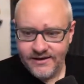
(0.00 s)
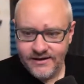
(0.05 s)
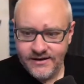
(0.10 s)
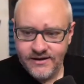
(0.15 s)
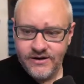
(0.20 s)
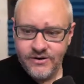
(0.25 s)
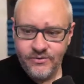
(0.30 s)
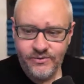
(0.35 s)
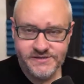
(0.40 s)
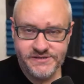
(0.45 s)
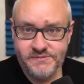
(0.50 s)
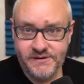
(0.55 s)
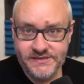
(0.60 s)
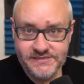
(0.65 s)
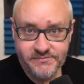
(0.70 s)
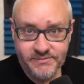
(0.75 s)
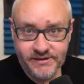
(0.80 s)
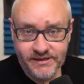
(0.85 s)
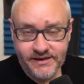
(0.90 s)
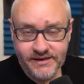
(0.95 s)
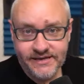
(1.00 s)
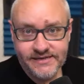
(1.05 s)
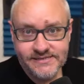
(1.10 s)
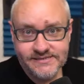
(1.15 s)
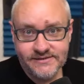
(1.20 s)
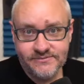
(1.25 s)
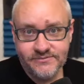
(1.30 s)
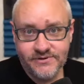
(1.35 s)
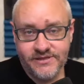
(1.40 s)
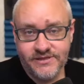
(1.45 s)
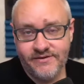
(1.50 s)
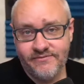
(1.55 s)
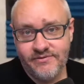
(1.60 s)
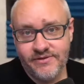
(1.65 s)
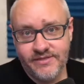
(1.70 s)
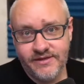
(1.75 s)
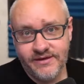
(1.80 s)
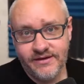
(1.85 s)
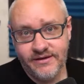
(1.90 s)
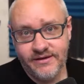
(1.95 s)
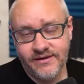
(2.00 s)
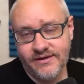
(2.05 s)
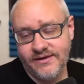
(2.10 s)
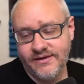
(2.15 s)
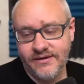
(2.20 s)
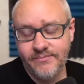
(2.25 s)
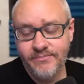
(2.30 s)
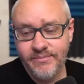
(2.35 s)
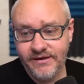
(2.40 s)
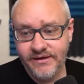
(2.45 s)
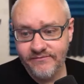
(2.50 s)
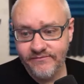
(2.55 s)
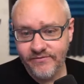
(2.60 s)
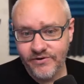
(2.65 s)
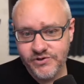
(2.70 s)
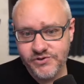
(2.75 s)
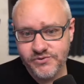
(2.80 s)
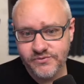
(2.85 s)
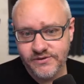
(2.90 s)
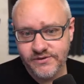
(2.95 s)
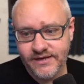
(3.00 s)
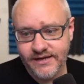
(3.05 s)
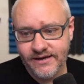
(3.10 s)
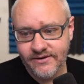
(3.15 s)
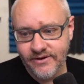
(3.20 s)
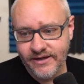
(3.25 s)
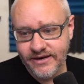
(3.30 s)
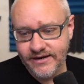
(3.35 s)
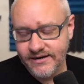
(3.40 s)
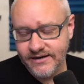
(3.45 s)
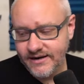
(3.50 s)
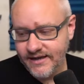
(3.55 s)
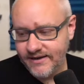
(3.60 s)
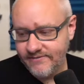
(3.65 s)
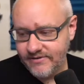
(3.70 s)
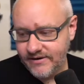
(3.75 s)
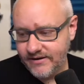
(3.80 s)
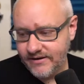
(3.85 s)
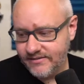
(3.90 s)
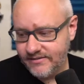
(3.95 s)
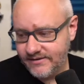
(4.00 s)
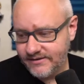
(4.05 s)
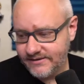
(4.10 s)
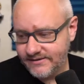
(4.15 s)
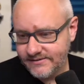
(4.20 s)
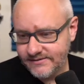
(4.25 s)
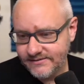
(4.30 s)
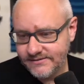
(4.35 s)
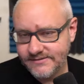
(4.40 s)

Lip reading: responsibilities, and with everything being virtual now, I didn't have anything